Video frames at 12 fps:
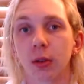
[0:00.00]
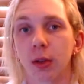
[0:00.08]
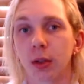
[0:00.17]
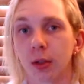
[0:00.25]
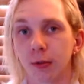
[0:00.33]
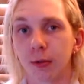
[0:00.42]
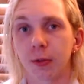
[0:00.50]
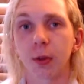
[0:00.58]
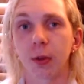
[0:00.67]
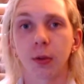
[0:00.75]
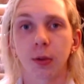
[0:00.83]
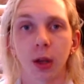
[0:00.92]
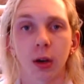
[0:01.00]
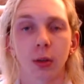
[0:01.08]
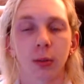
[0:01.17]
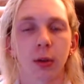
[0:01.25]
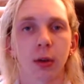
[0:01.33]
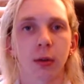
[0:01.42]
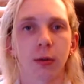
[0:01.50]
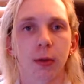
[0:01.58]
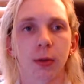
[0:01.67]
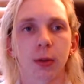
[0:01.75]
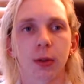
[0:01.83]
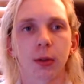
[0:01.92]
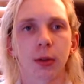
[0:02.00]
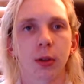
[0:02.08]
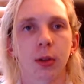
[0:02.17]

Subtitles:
there's a few that I'm looking forward to.